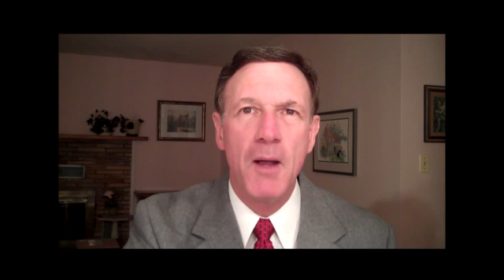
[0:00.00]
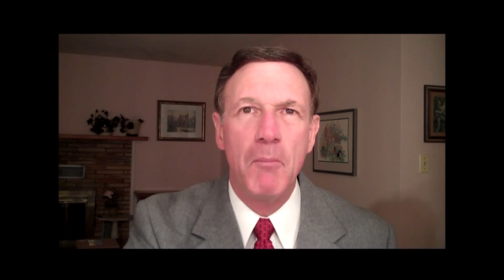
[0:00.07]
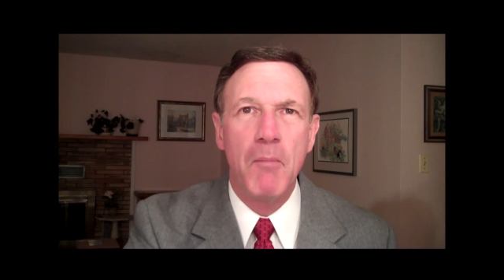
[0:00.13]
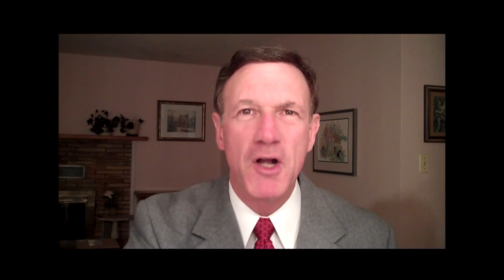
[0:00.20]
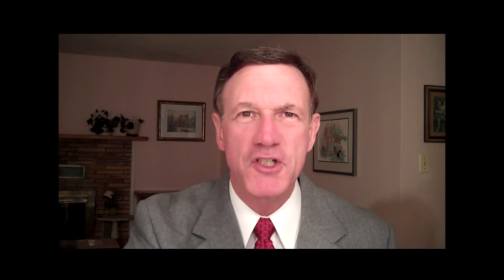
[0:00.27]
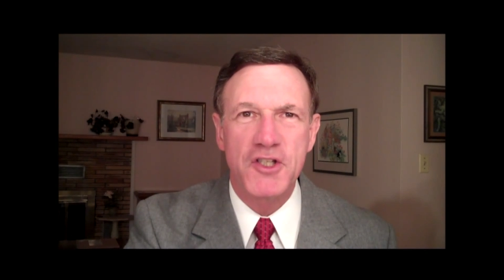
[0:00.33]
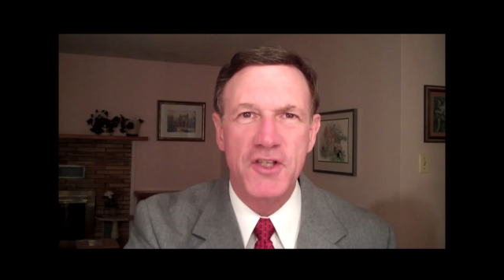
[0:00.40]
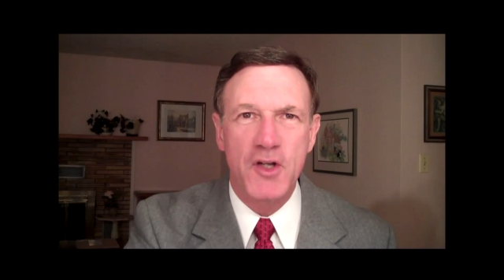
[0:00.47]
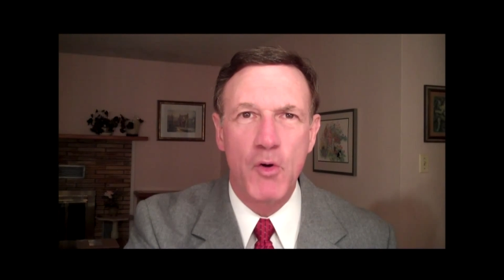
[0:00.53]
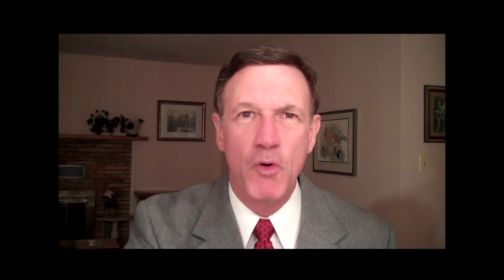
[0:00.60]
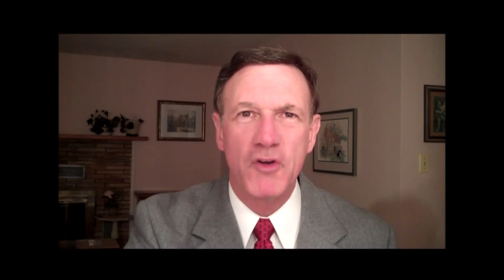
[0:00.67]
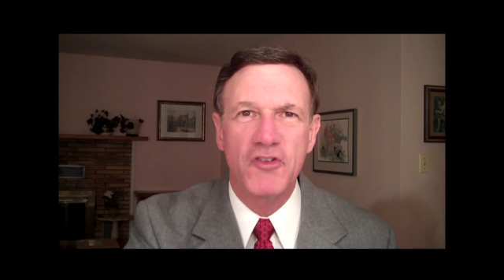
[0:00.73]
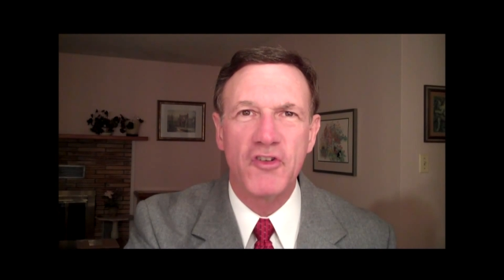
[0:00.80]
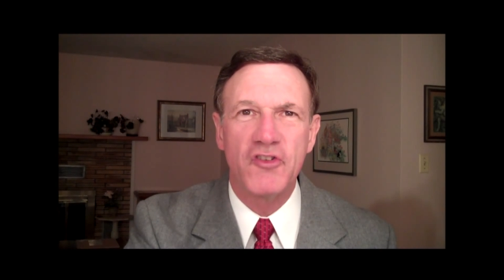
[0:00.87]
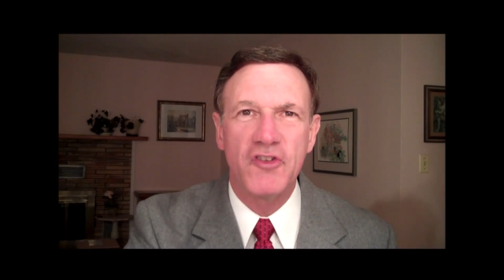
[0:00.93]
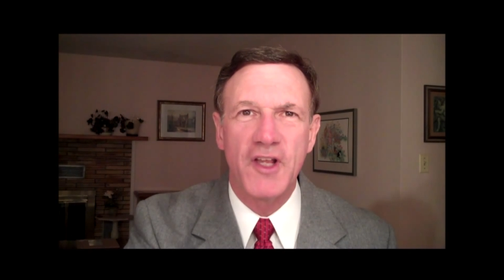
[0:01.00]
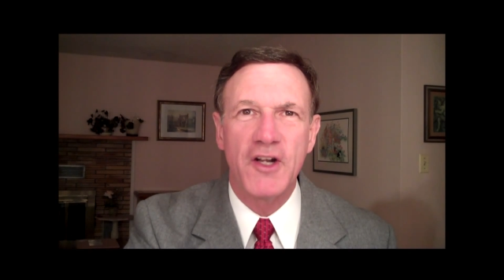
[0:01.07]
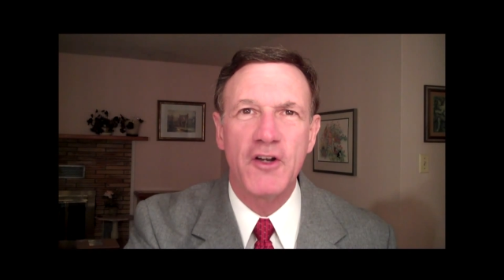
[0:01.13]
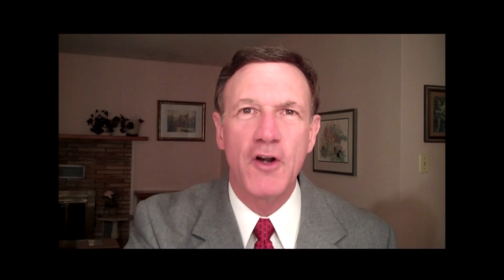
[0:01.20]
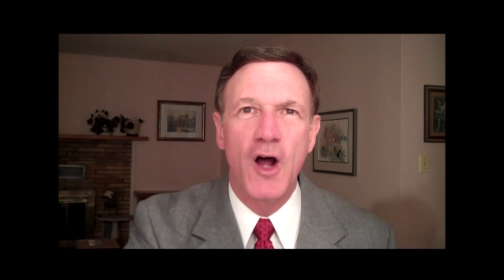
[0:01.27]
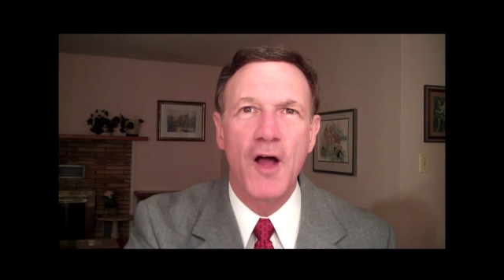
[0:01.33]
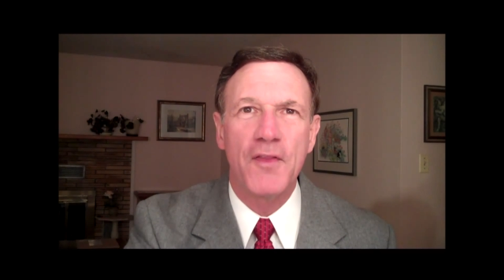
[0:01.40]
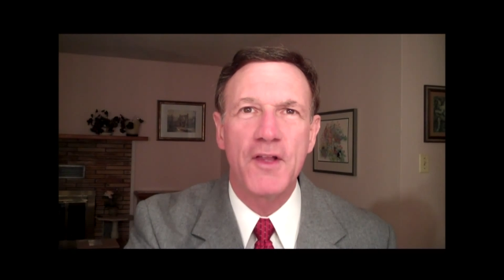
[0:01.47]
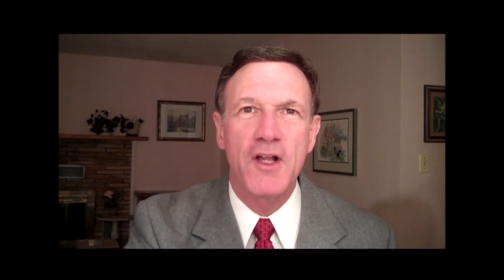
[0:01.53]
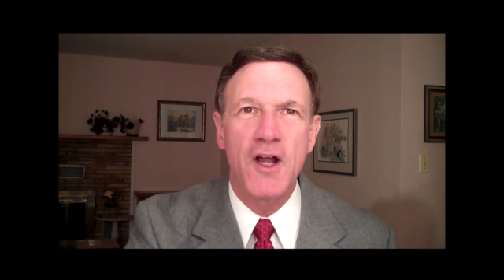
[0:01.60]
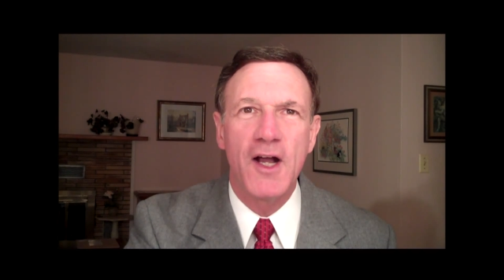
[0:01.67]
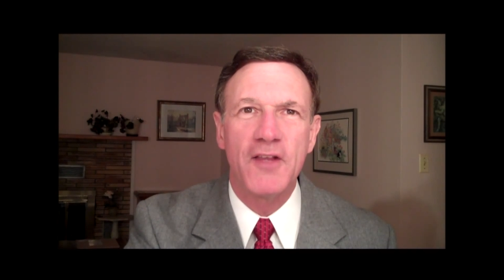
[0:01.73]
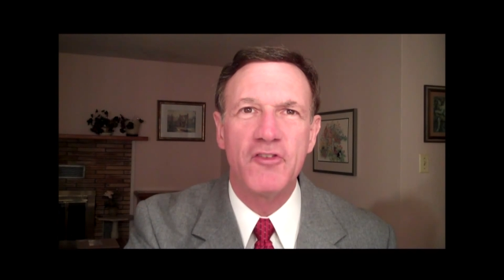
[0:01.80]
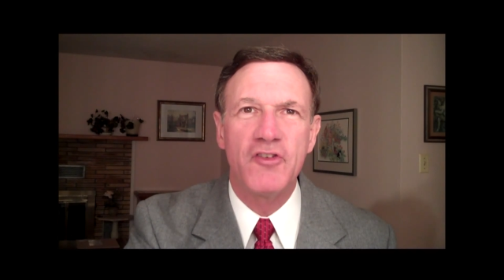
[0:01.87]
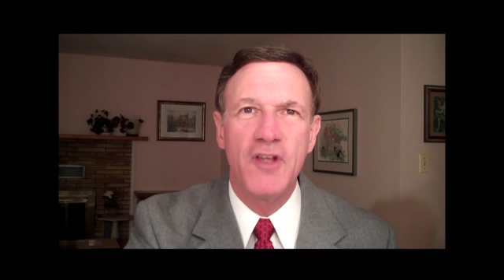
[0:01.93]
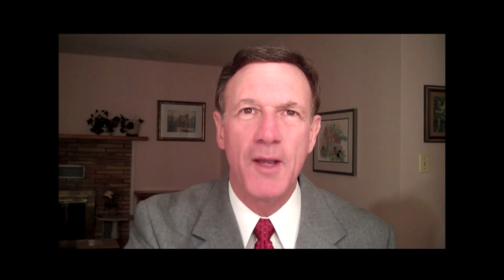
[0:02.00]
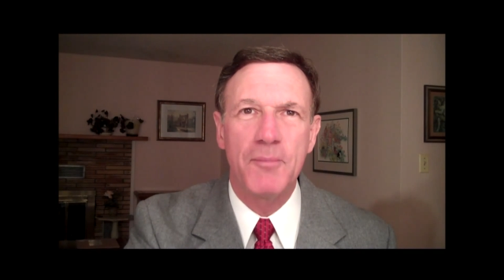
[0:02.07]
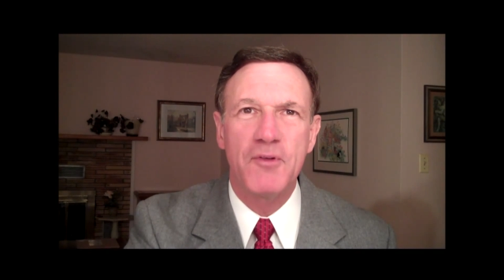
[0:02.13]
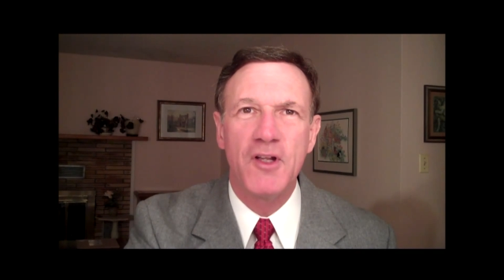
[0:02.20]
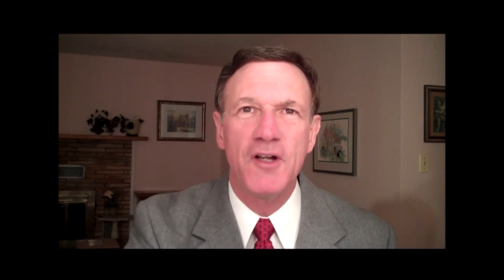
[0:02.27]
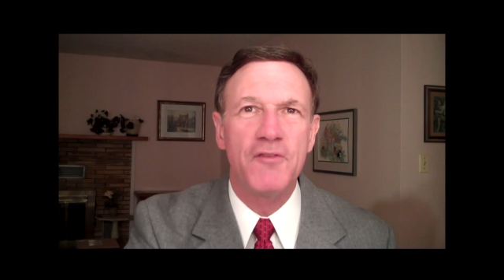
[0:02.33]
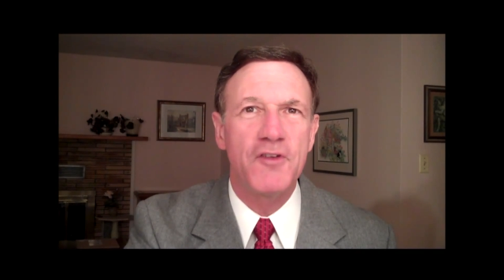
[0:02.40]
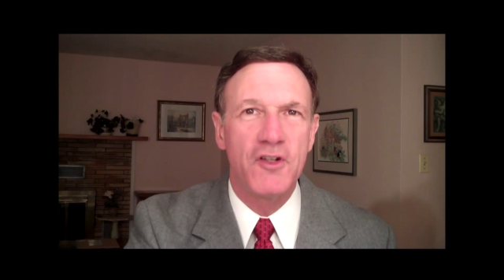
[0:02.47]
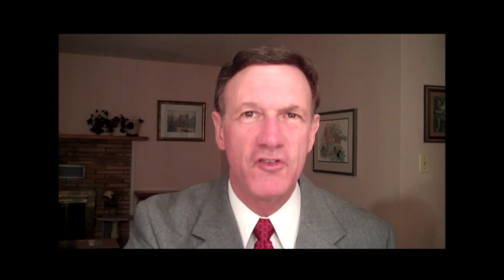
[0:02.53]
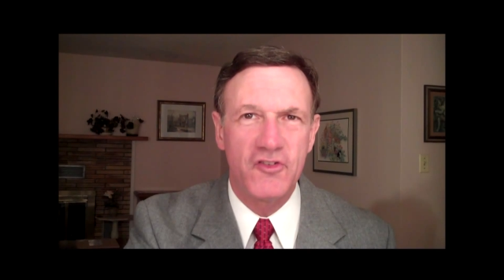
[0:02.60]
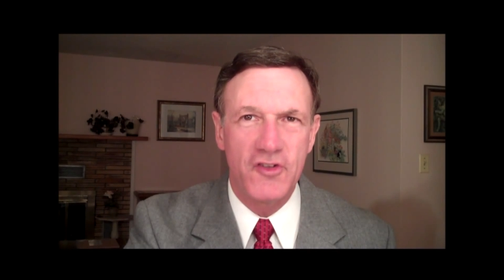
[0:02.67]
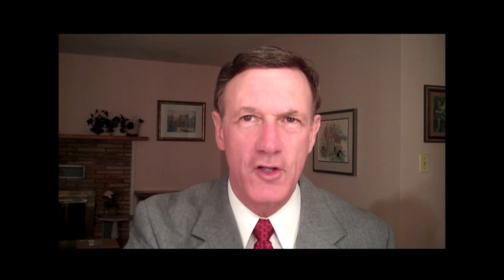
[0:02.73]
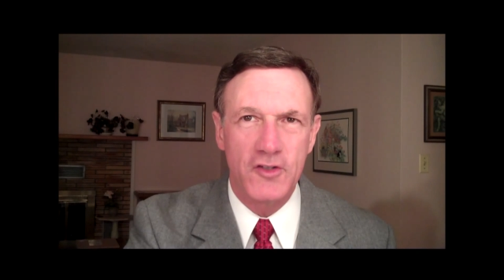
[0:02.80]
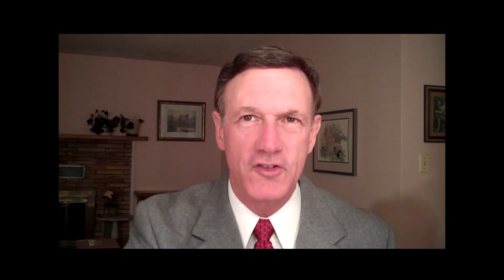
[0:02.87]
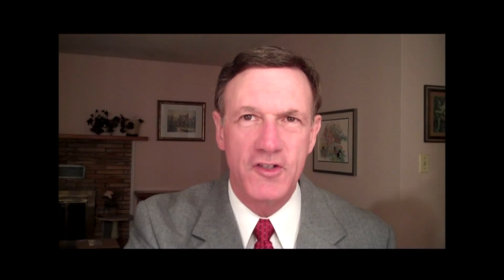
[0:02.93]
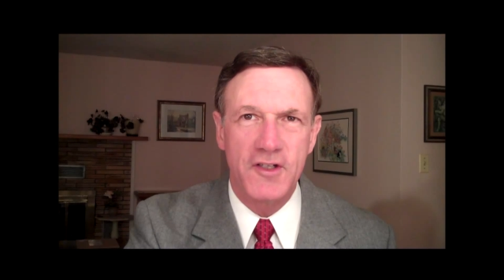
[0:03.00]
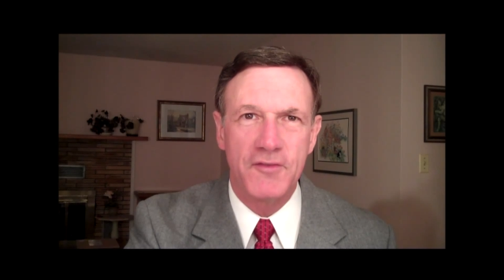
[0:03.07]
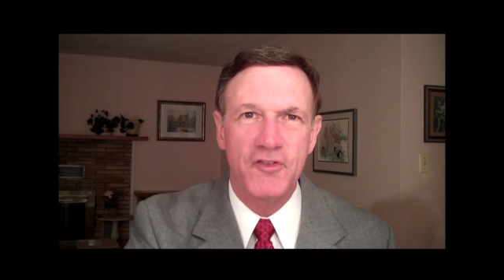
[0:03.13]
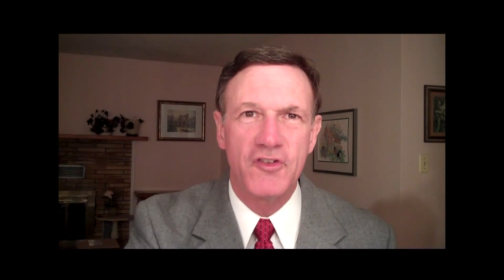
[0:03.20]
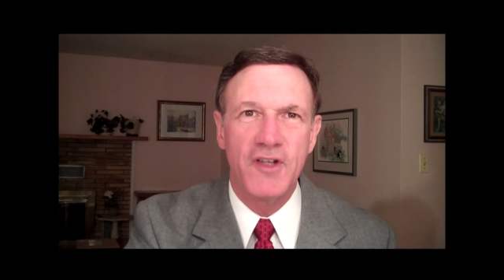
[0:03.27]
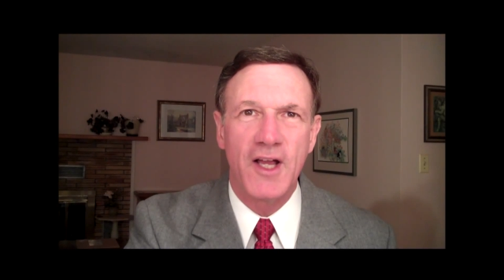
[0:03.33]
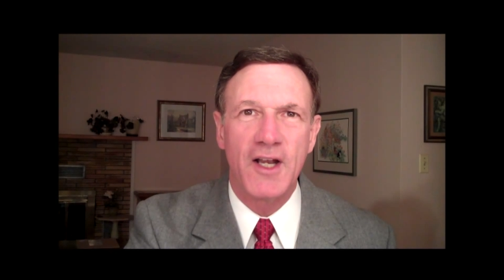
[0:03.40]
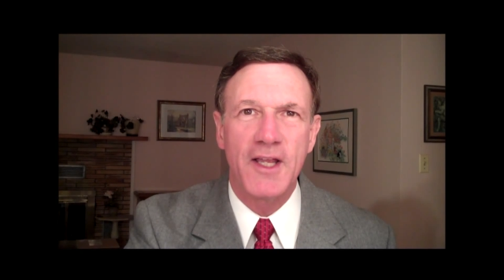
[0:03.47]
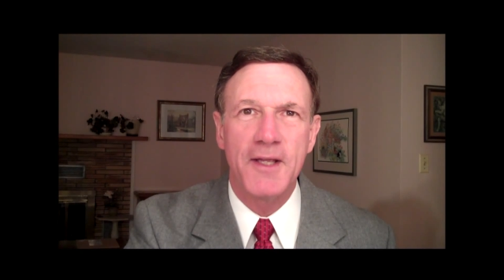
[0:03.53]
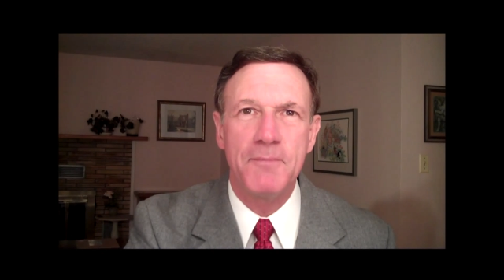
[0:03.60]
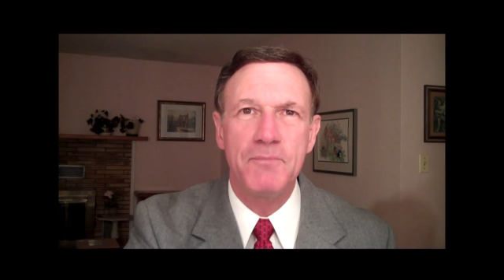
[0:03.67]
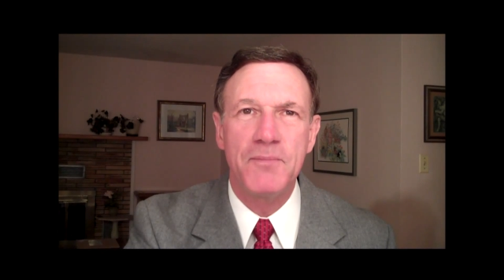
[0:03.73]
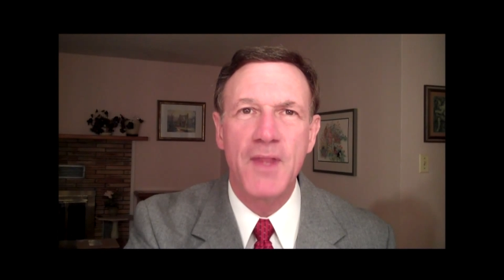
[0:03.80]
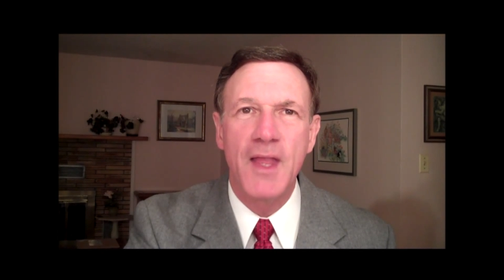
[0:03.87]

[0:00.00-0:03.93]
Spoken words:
Much of the course is centered on the concept of consultative selling,